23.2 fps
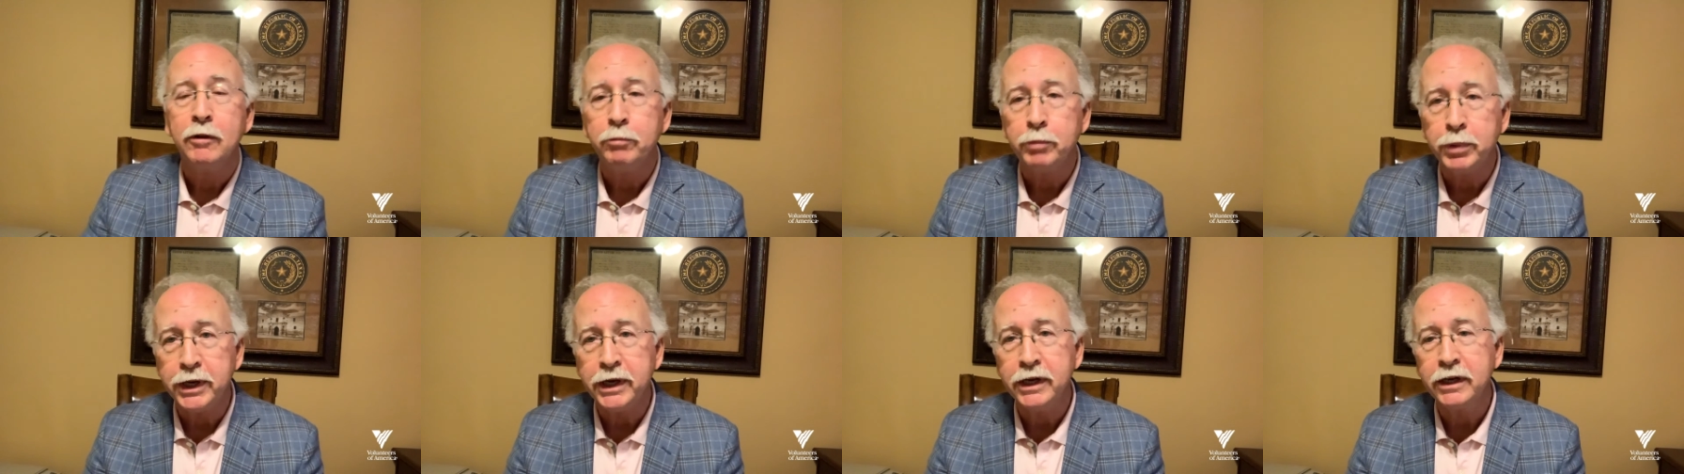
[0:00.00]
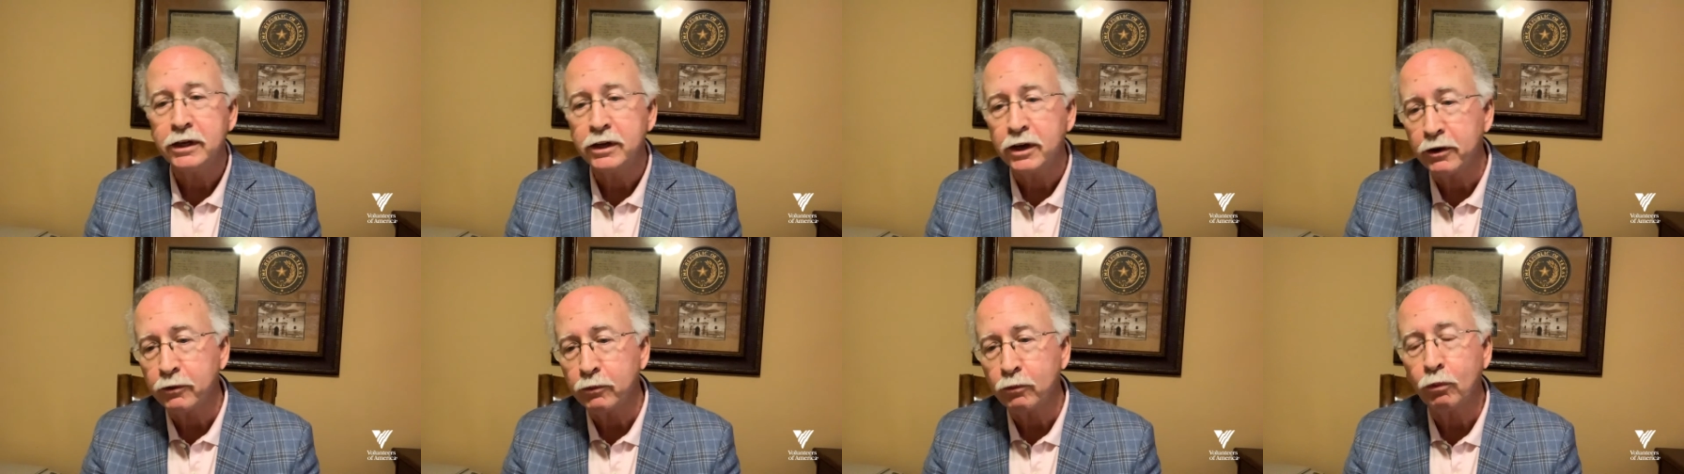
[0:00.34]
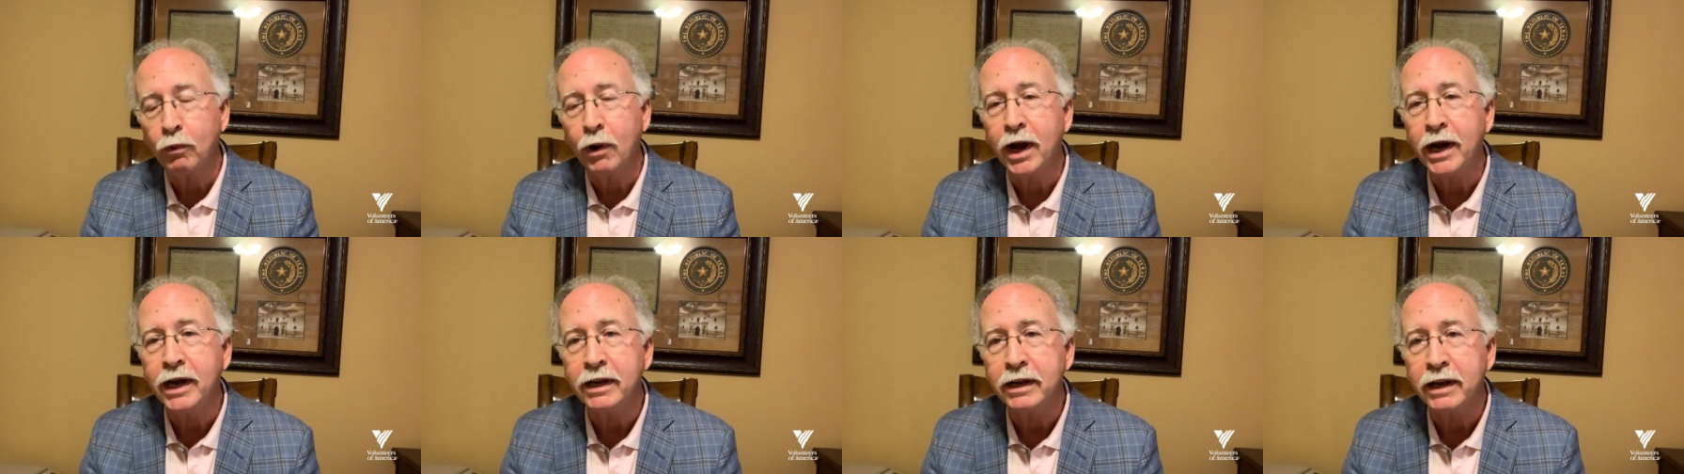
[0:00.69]
Being done
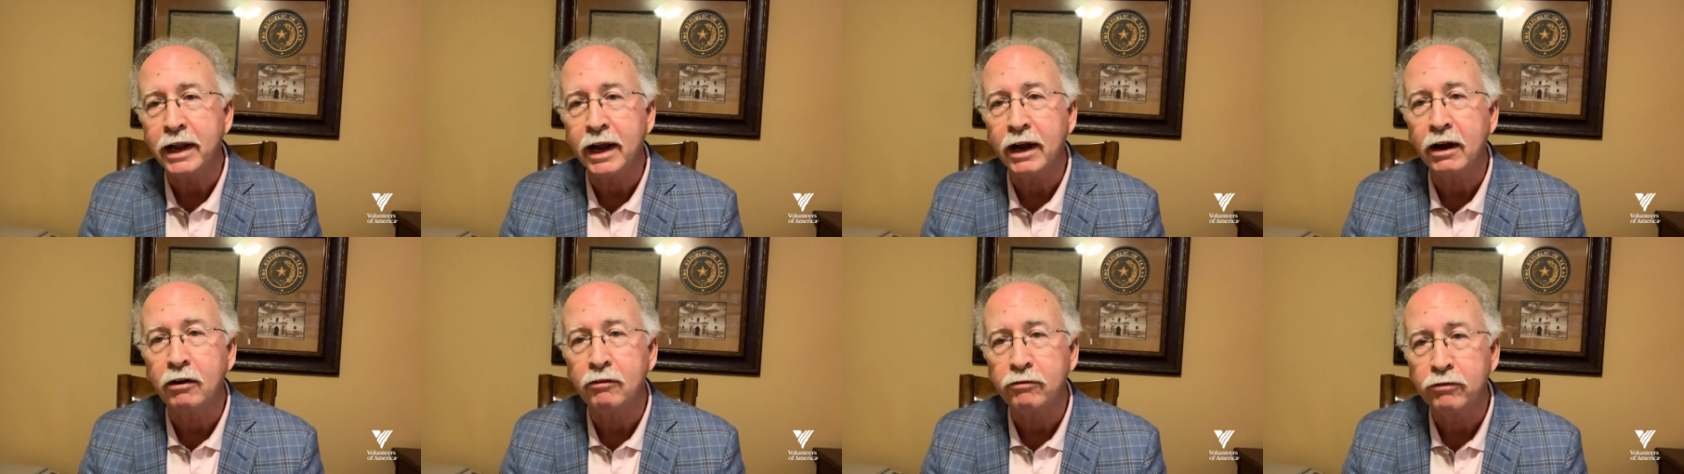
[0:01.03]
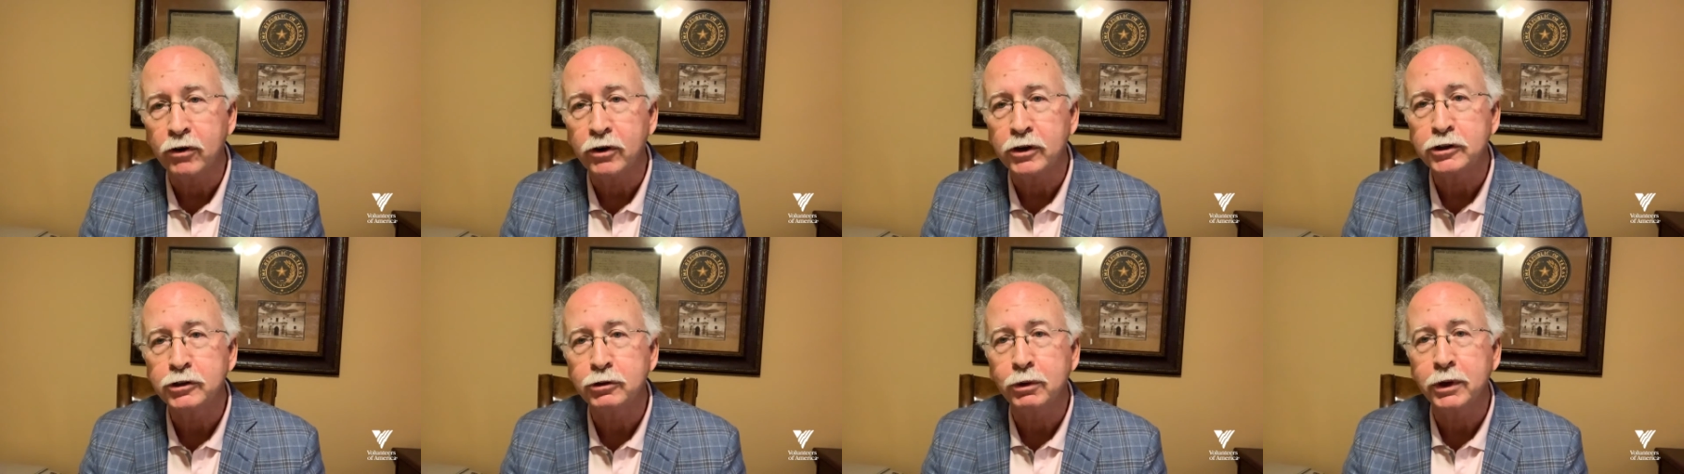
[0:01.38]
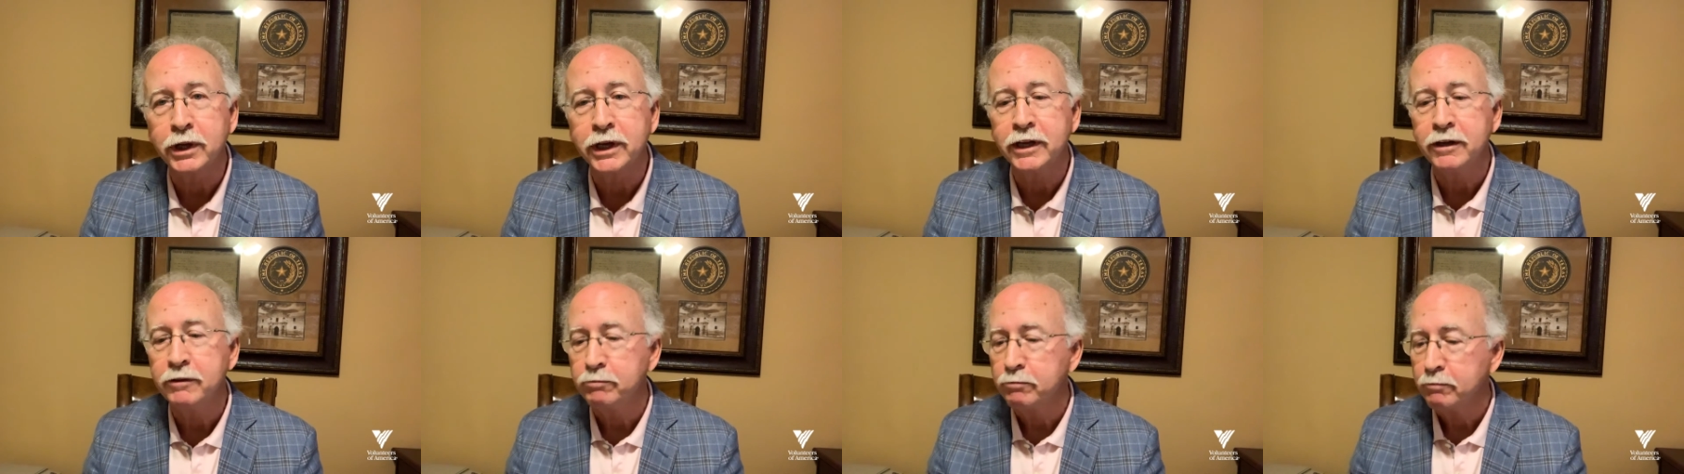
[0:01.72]
right now
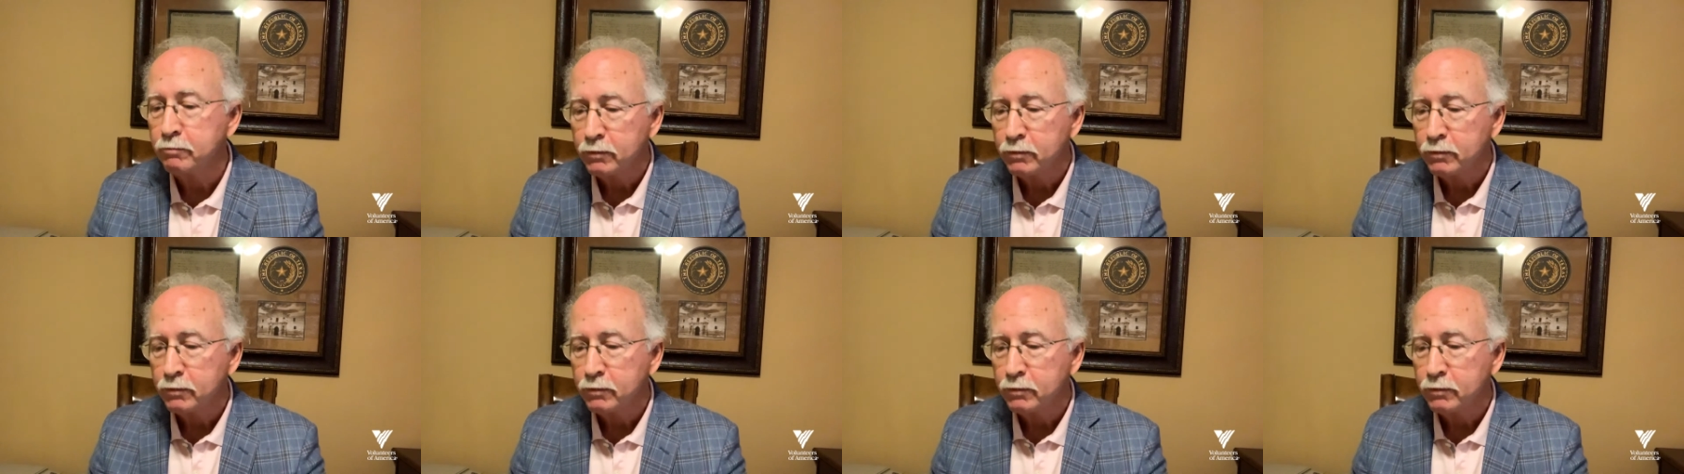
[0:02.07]
virtually